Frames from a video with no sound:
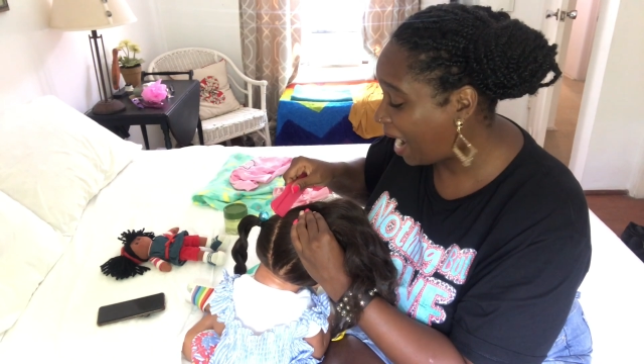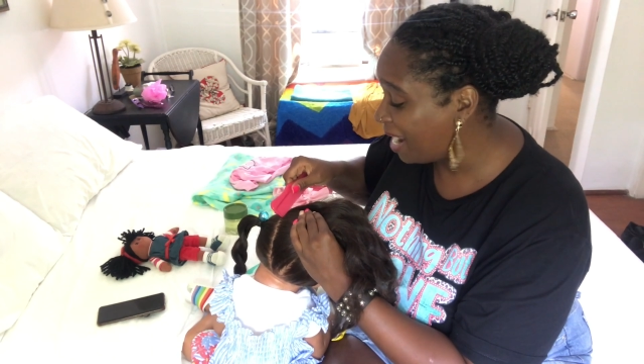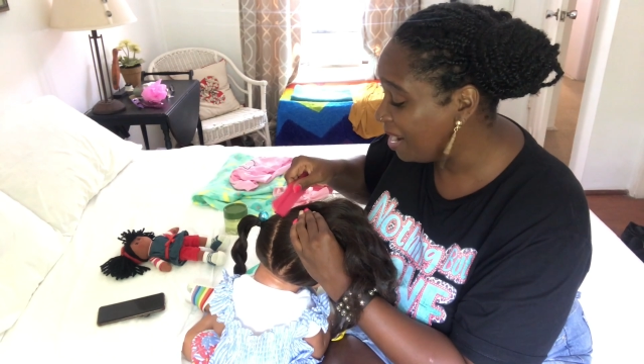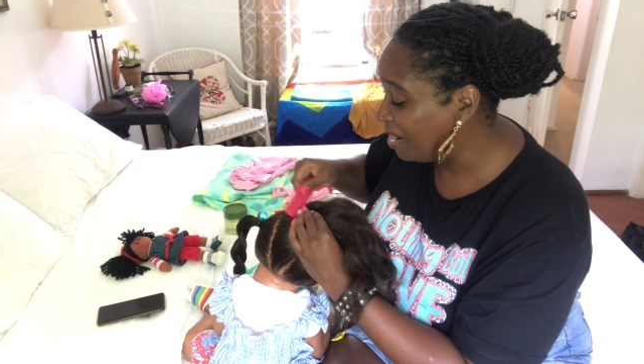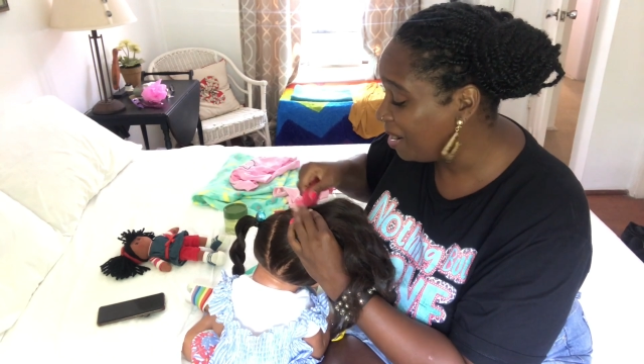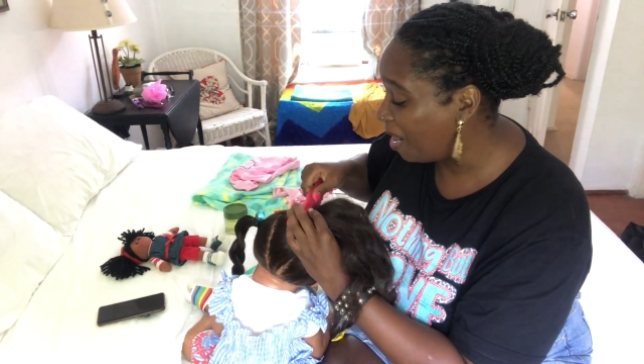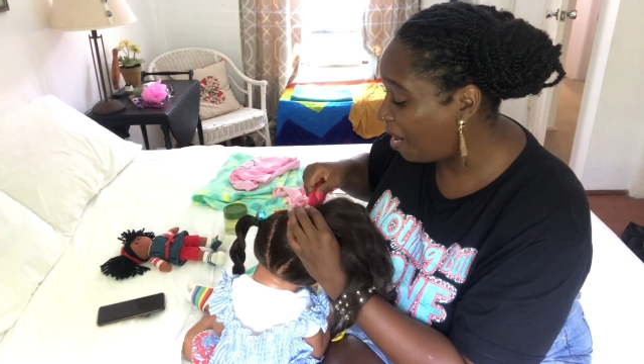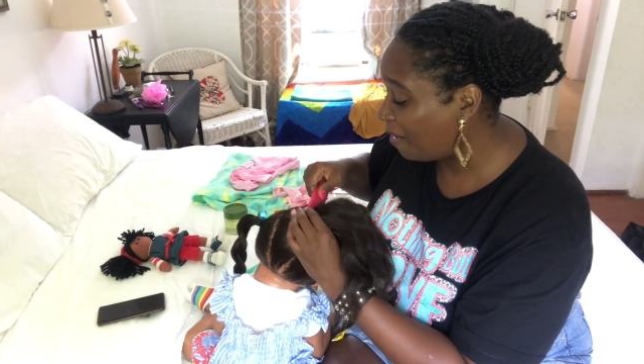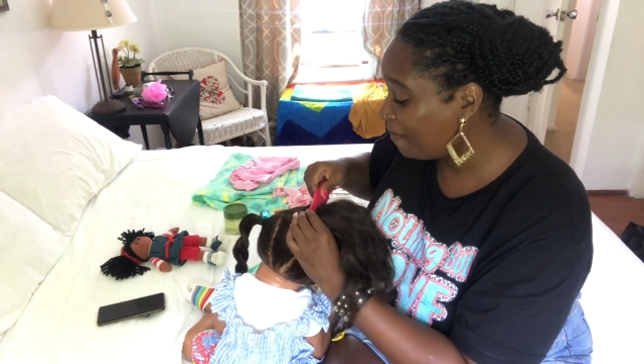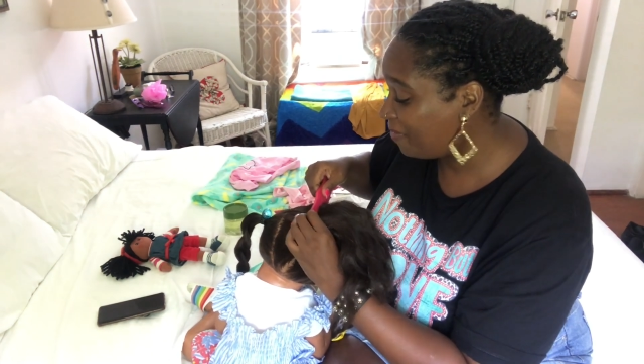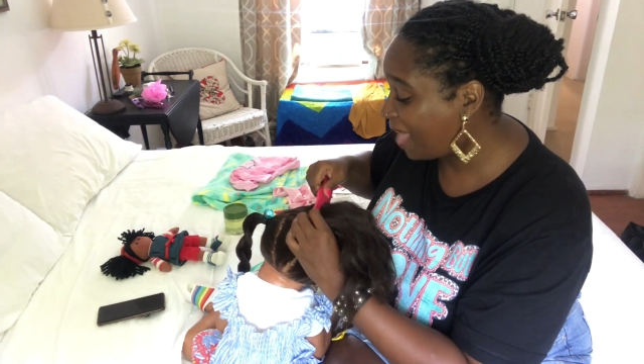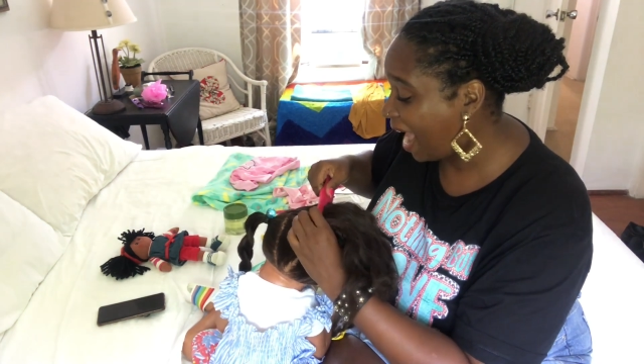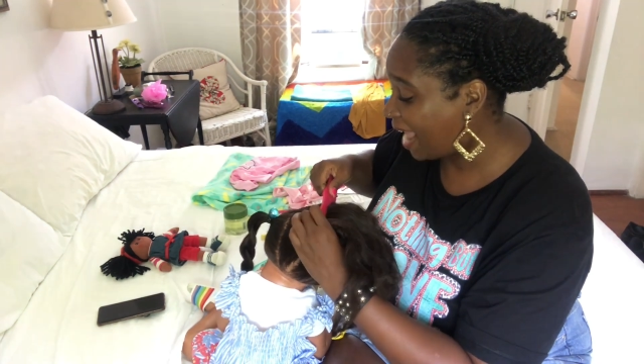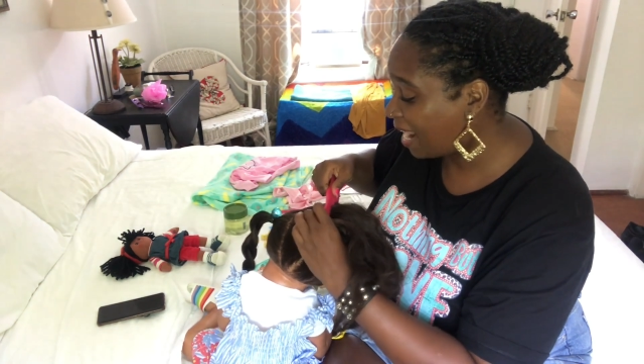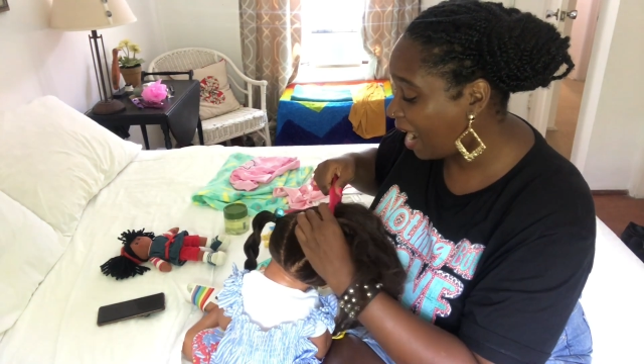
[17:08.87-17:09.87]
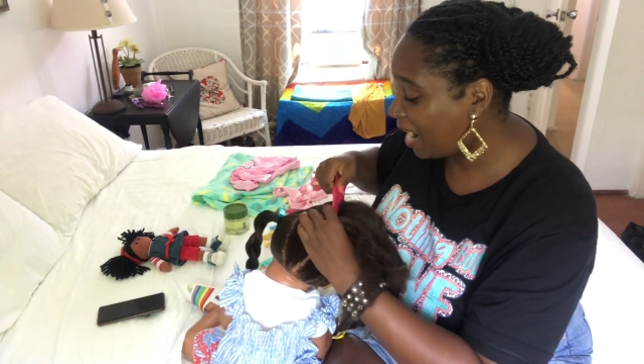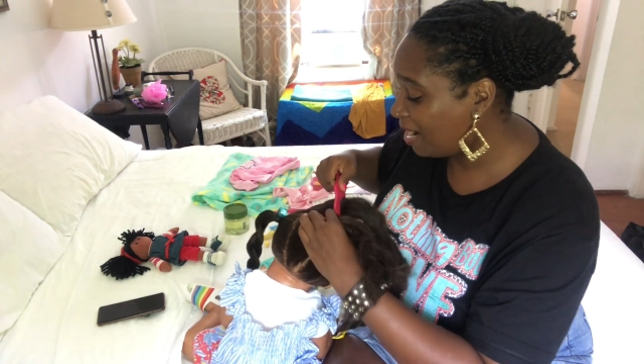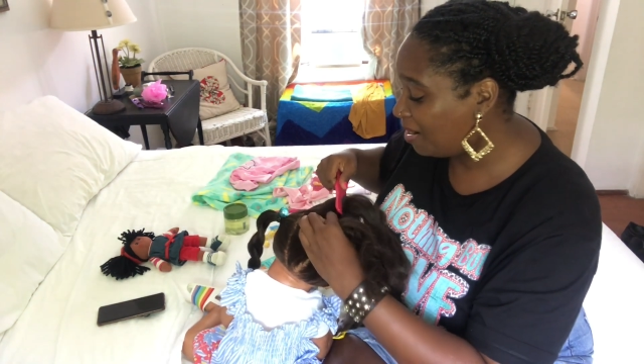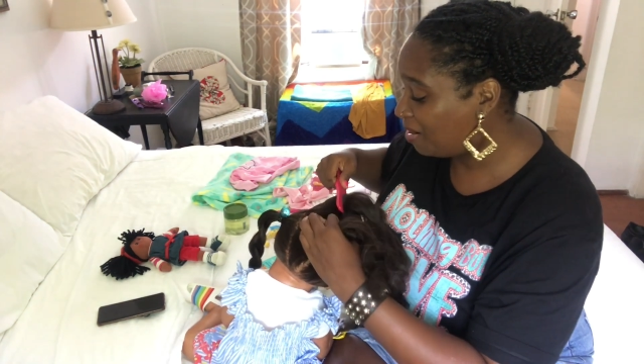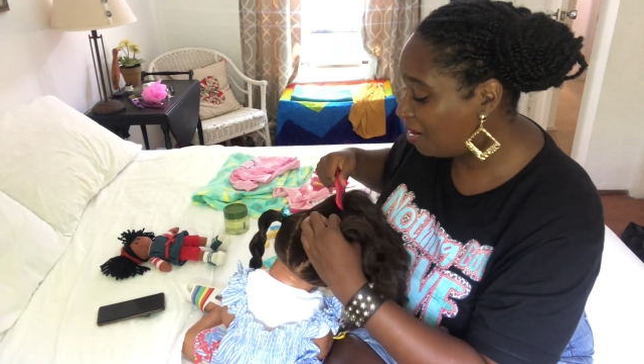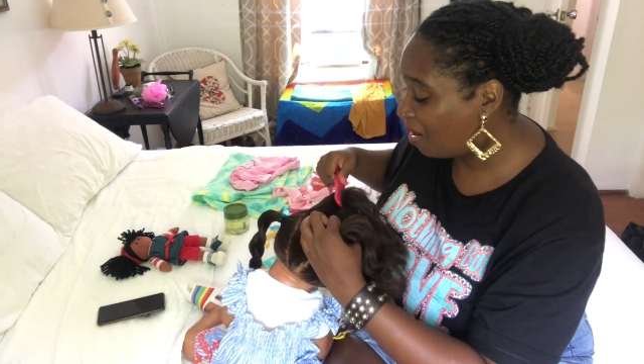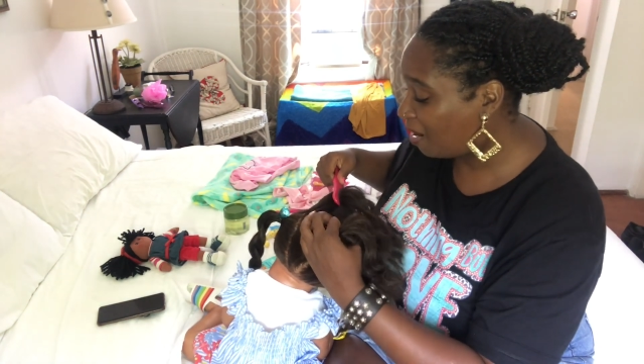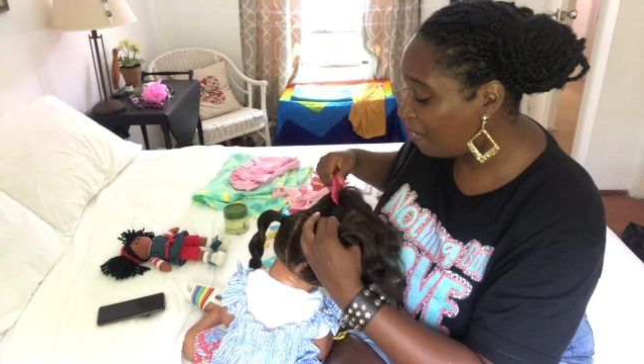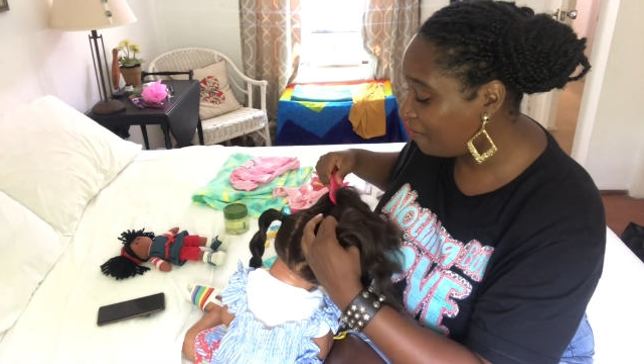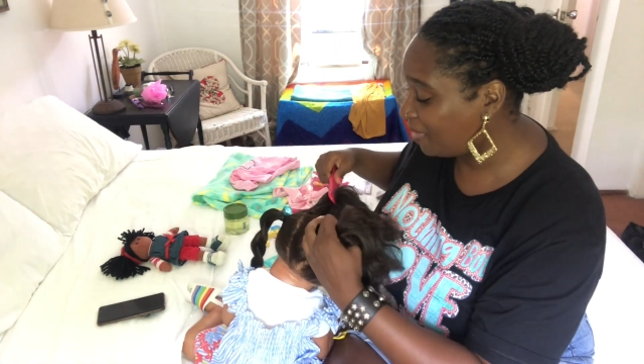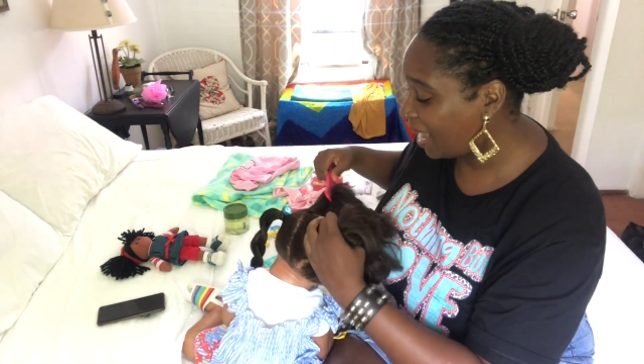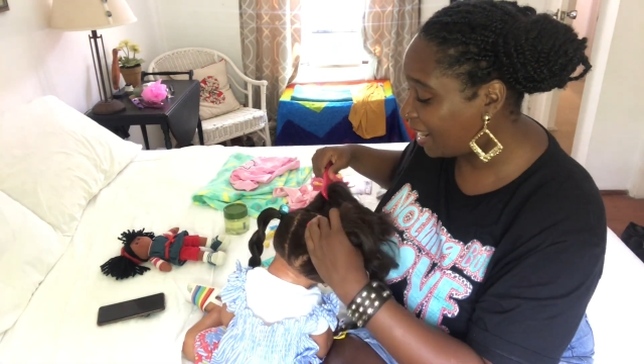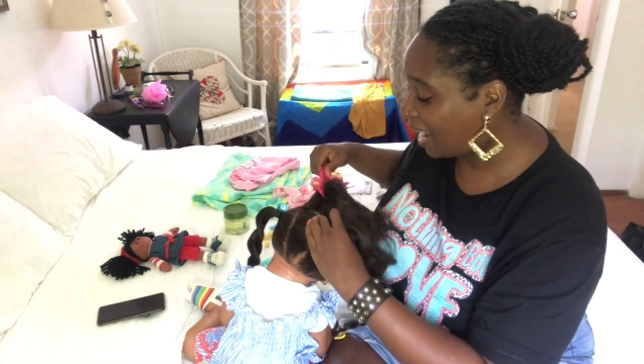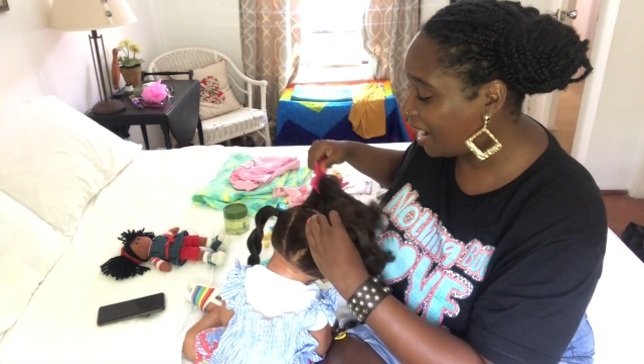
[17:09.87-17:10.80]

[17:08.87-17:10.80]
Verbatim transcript: I love that. I love that.